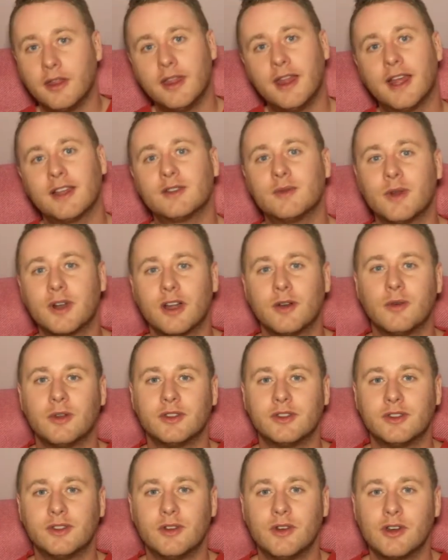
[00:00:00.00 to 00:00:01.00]
The next one I
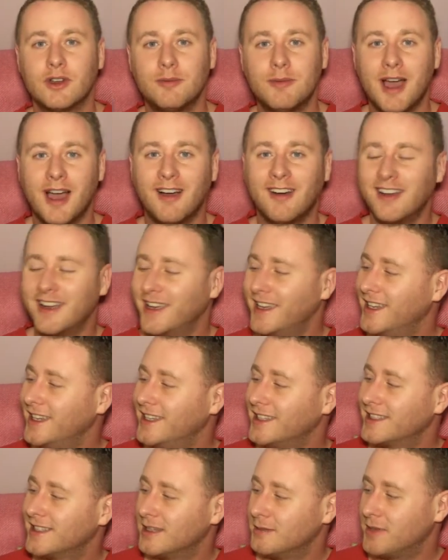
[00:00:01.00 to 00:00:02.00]
want to talk about
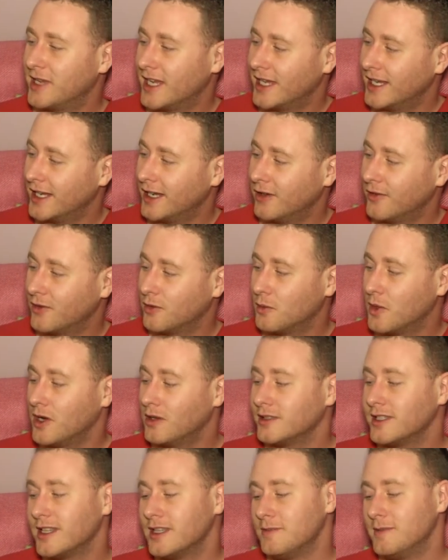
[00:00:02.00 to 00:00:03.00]
is The Beginning of the
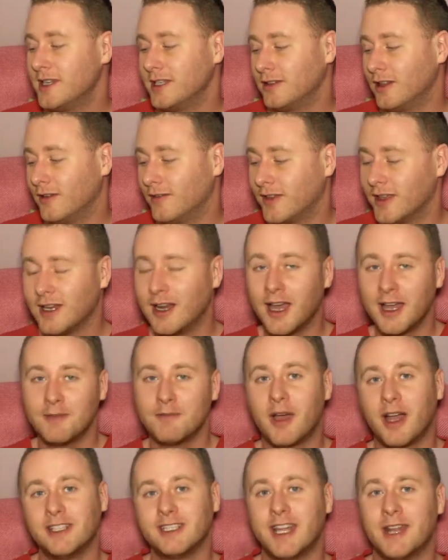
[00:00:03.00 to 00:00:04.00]
World in the Middle of the
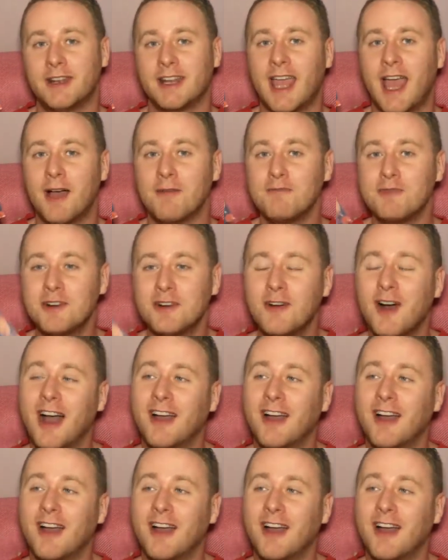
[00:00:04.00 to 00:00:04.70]
Night by Jen Campbell.